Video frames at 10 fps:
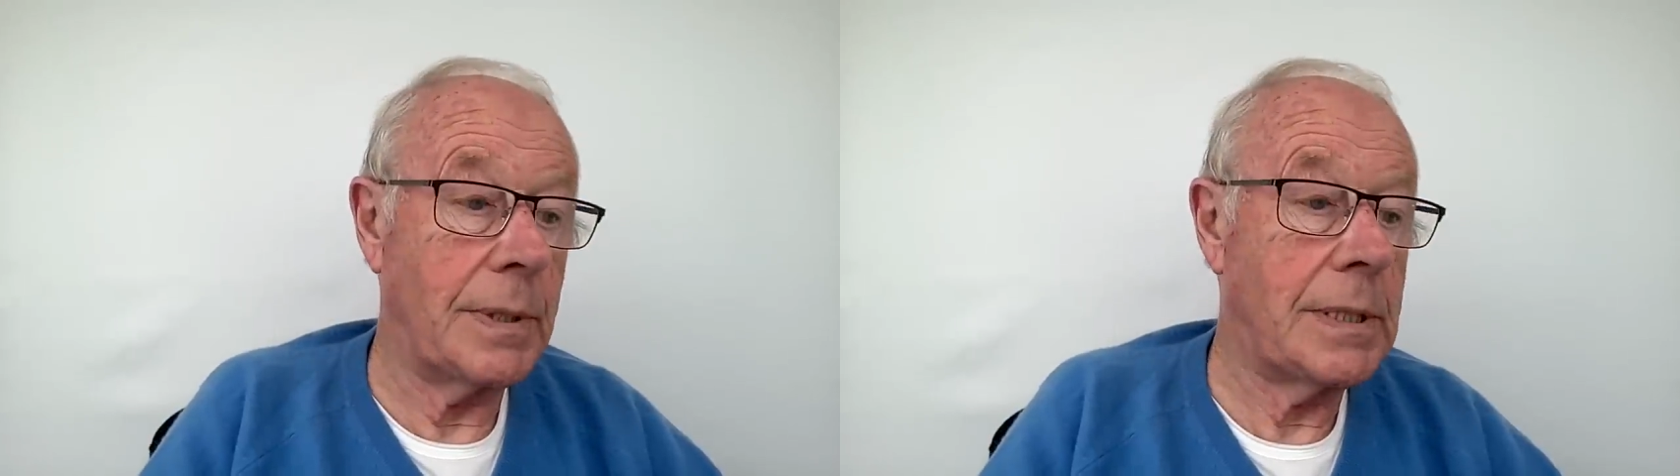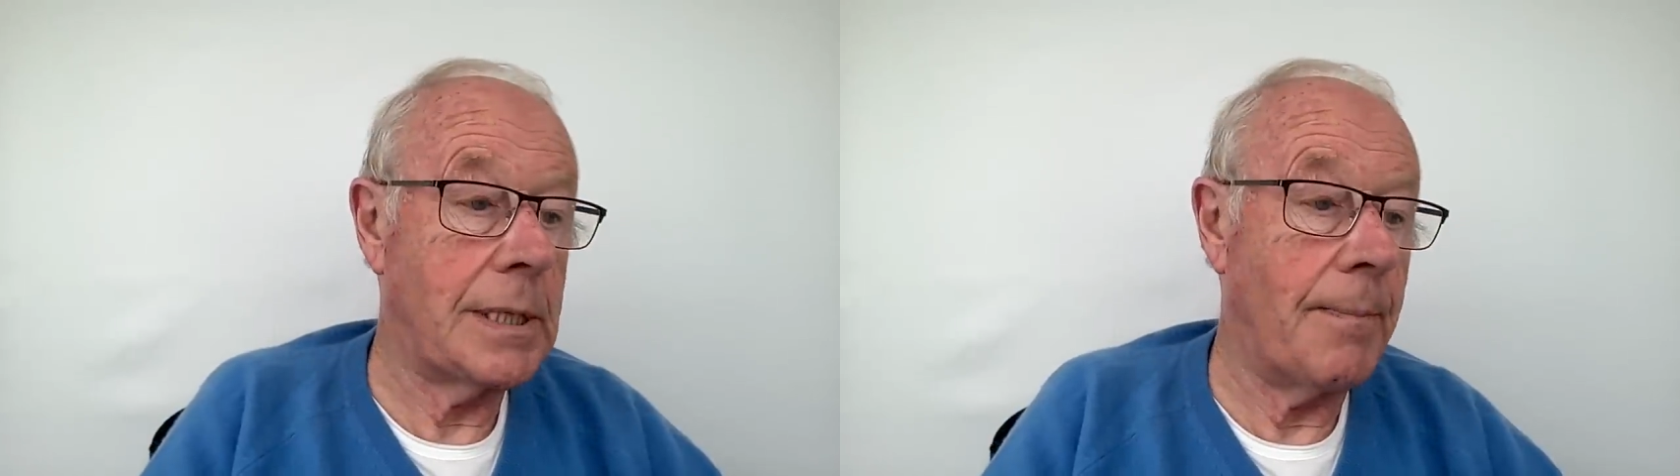
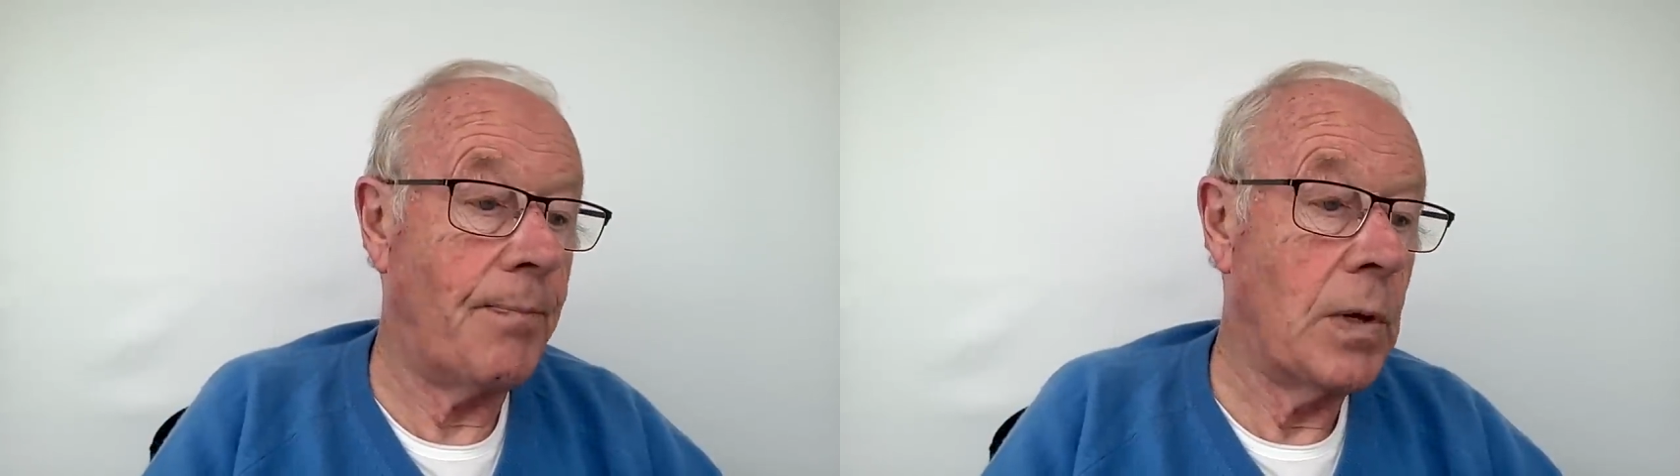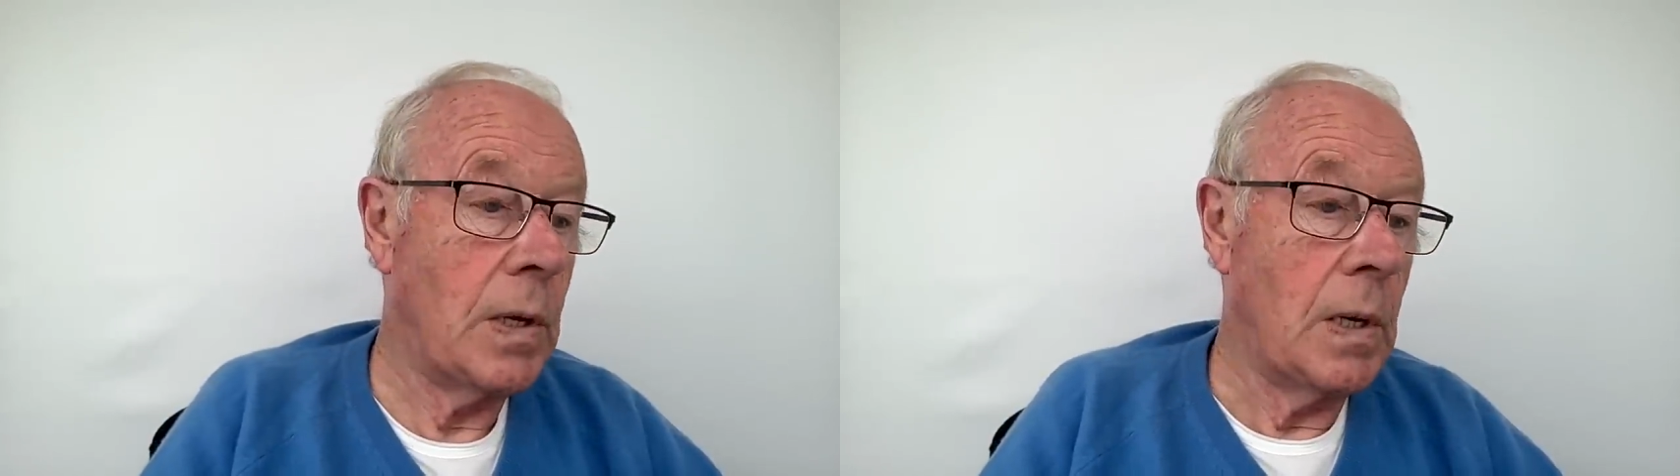But
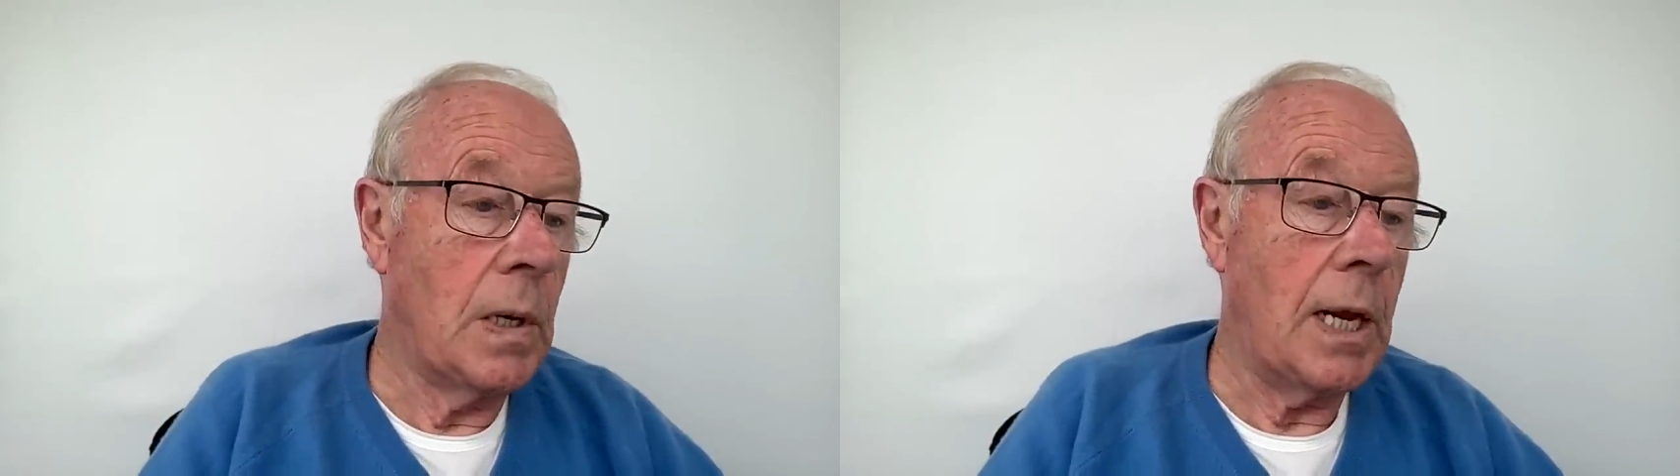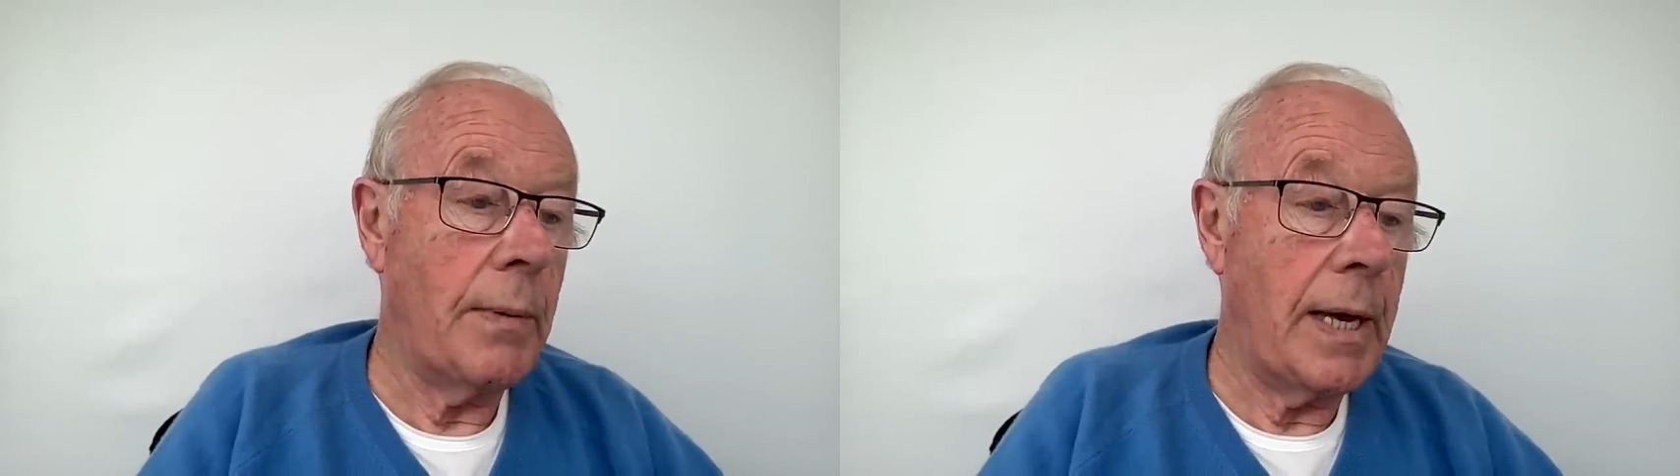
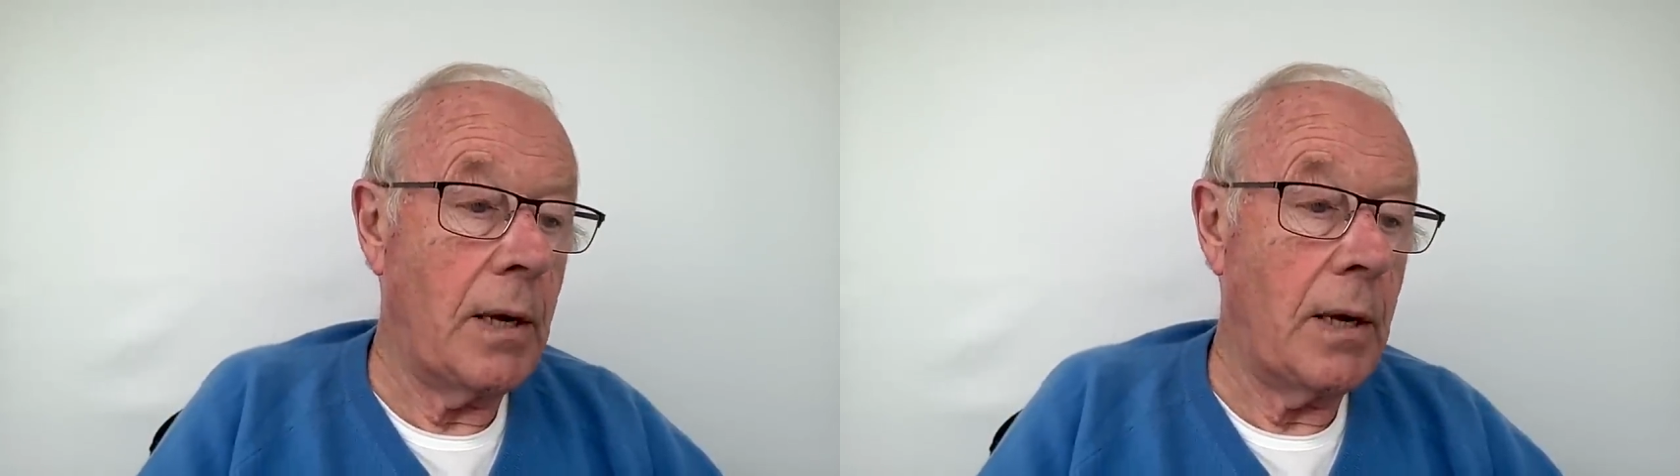anyway,